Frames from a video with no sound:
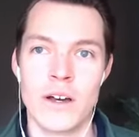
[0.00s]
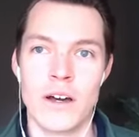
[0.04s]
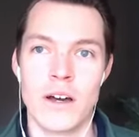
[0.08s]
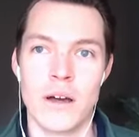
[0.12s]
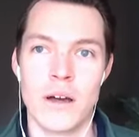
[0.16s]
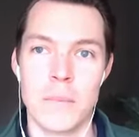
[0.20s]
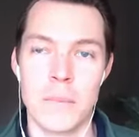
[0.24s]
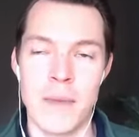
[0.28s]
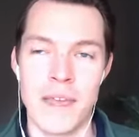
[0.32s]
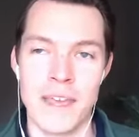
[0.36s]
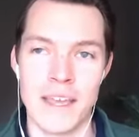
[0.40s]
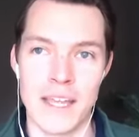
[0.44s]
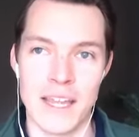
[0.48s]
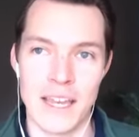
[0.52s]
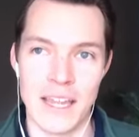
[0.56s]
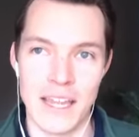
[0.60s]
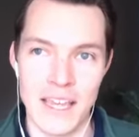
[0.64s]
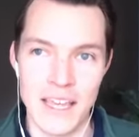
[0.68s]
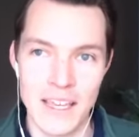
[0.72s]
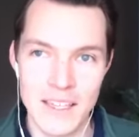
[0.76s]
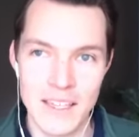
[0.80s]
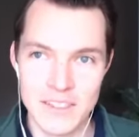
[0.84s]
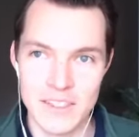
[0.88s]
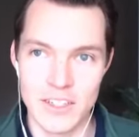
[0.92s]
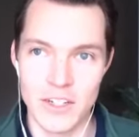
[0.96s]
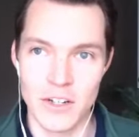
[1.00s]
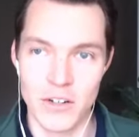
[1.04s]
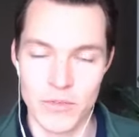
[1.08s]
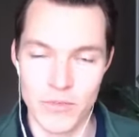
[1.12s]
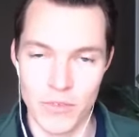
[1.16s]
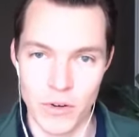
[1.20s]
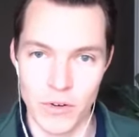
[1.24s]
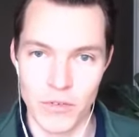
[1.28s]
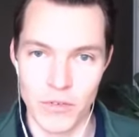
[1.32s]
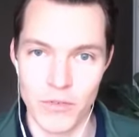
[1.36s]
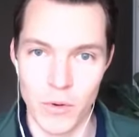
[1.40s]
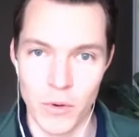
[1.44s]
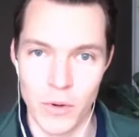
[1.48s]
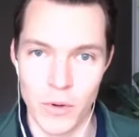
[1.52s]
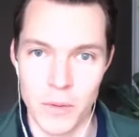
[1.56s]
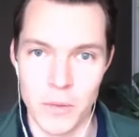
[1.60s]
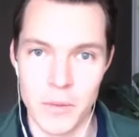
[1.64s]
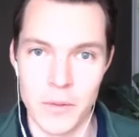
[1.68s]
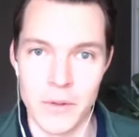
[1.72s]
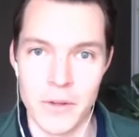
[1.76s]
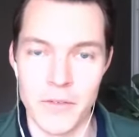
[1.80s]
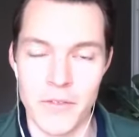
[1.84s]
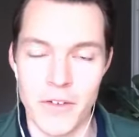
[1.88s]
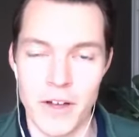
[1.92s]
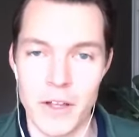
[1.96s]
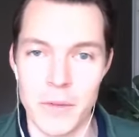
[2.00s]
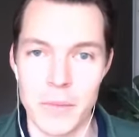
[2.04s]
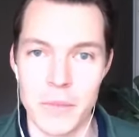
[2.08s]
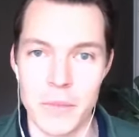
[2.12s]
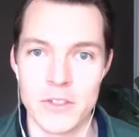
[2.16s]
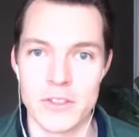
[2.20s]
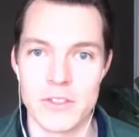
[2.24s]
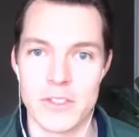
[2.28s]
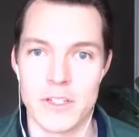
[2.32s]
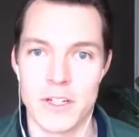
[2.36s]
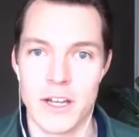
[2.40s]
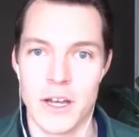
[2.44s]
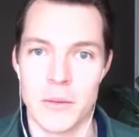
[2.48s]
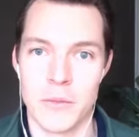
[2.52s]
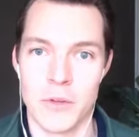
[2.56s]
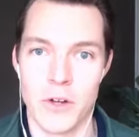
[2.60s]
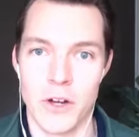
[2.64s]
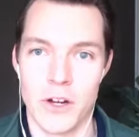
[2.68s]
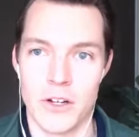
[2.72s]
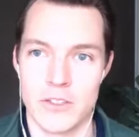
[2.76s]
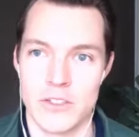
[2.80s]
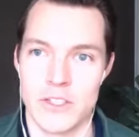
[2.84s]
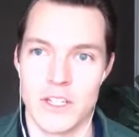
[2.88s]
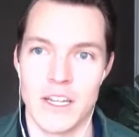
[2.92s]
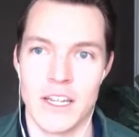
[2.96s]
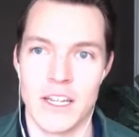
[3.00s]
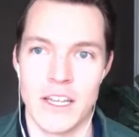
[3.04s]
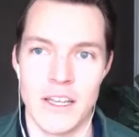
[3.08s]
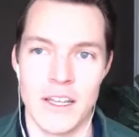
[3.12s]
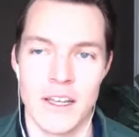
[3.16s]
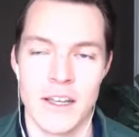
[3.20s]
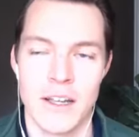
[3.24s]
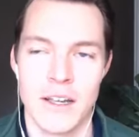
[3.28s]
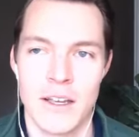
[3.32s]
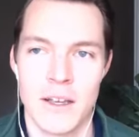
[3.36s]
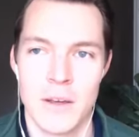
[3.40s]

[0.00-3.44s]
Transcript: make it easier for affordable developers to come to our city